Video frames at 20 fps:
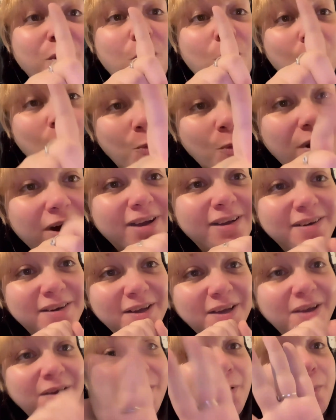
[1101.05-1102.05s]

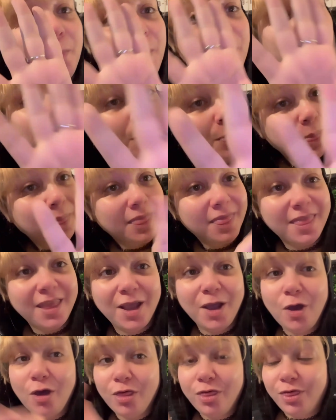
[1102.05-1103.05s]
one
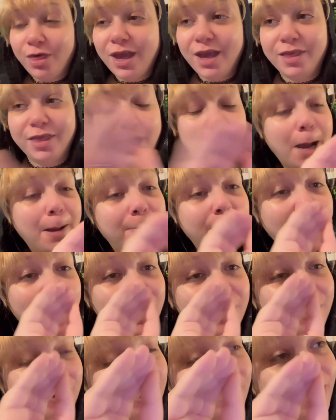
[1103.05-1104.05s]
thing that I'm
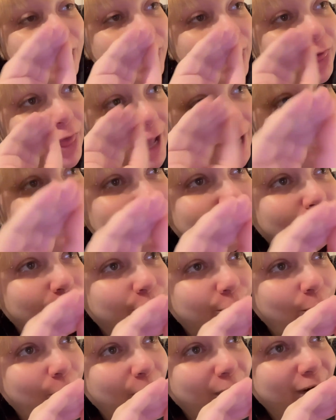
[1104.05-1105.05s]
thankful
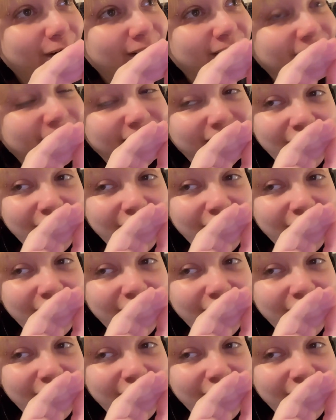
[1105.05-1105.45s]
for.